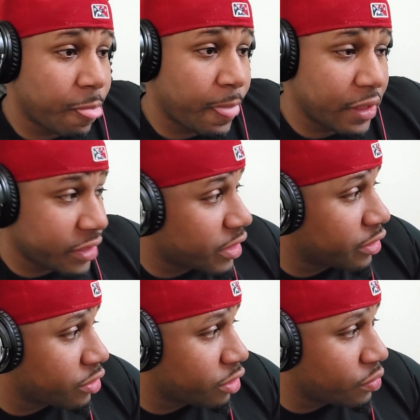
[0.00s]
Let's get
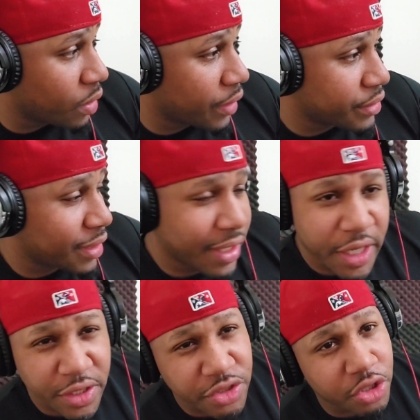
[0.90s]
into the nuance.
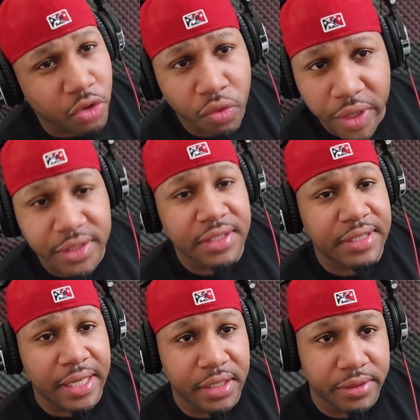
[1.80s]
This is a crazy
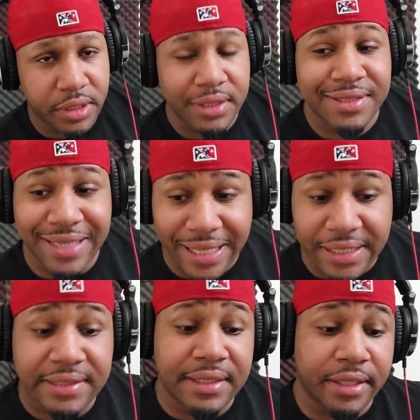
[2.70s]
stylistic
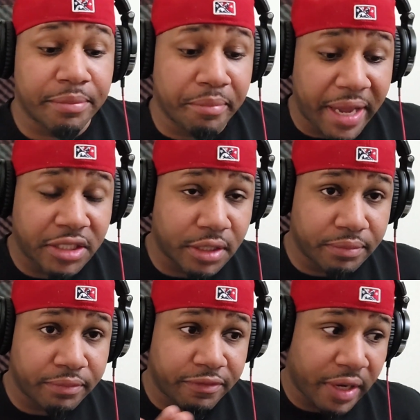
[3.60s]

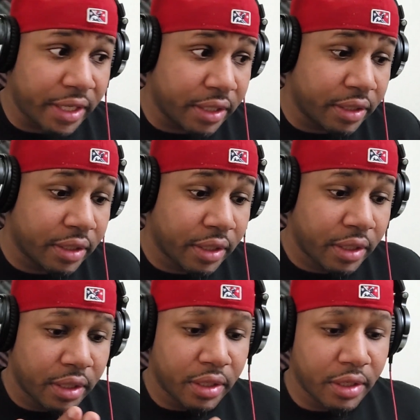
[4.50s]
matchup fight.
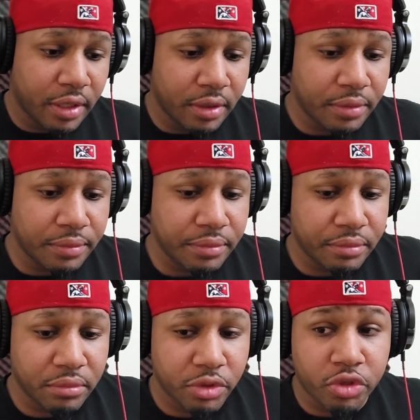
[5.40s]

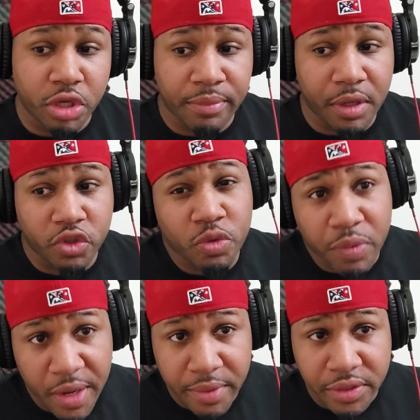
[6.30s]
You talking about 2
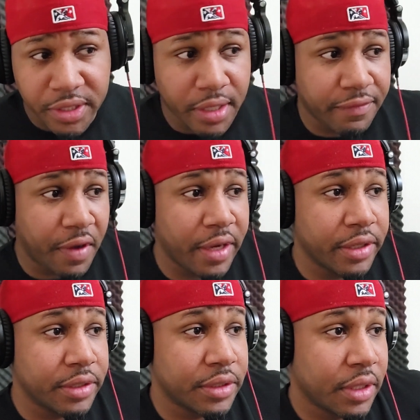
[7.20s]
primary stand-up
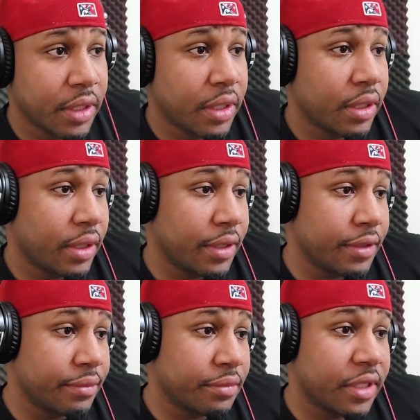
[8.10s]
fighters.
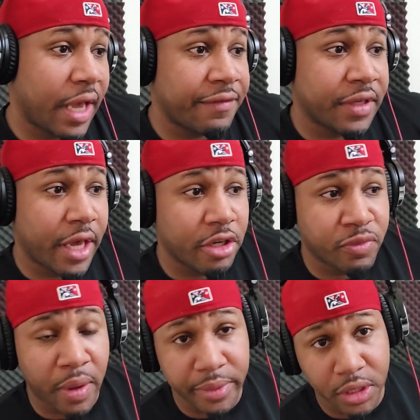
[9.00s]
Calvin Kattar is
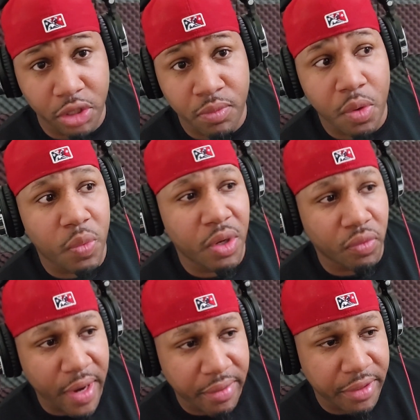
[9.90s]
probably a little more
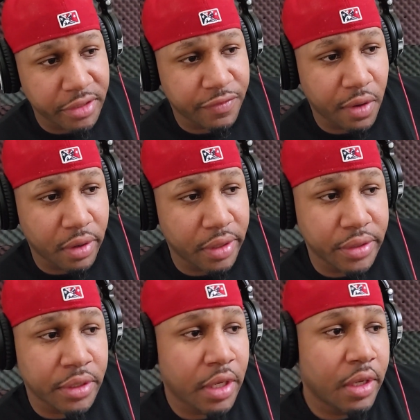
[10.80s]
well-rounded as far
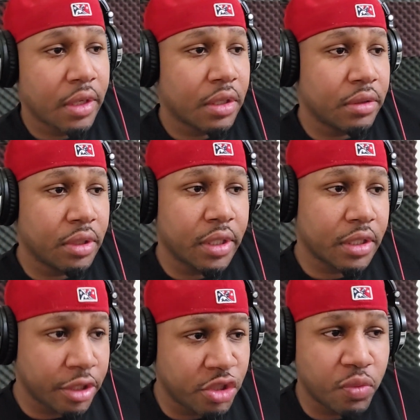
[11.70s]
as
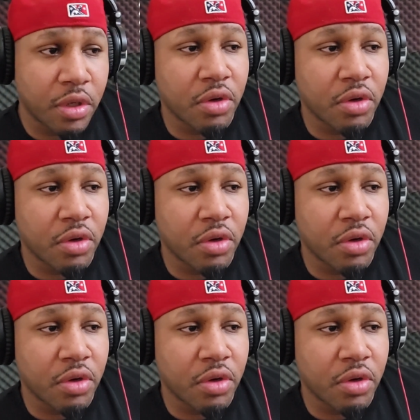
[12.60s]
clinch work,